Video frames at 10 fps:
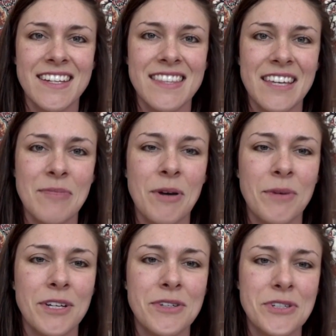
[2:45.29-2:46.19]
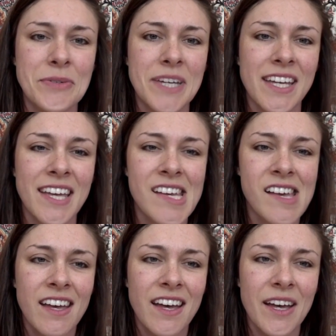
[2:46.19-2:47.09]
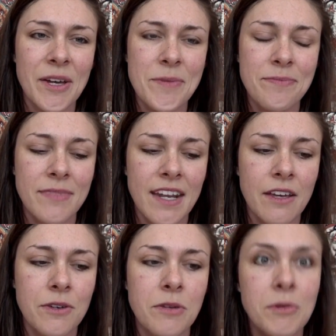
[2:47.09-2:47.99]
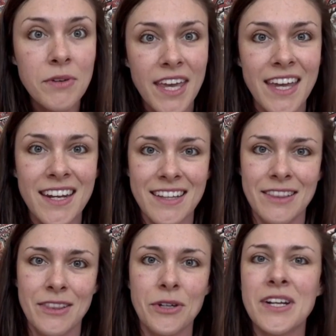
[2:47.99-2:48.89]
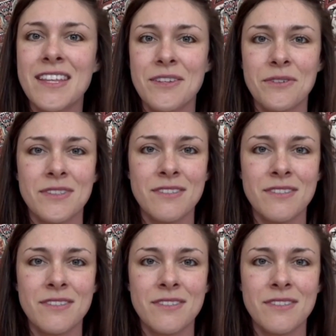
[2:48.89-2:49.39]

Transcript: think about what you're doing, and how you communicate and learning those